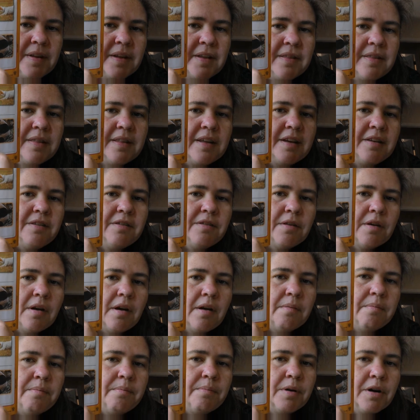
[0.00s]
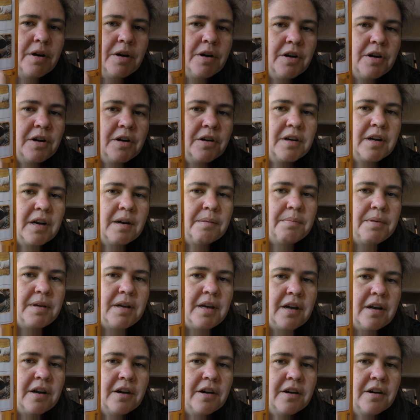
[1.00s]
This bird up
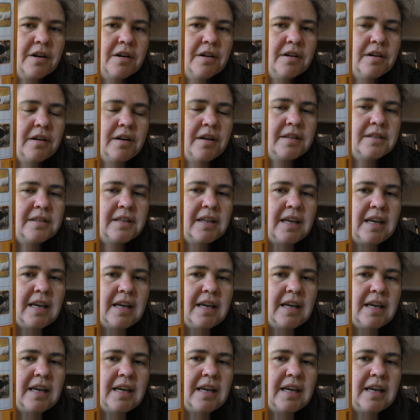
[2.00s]
here is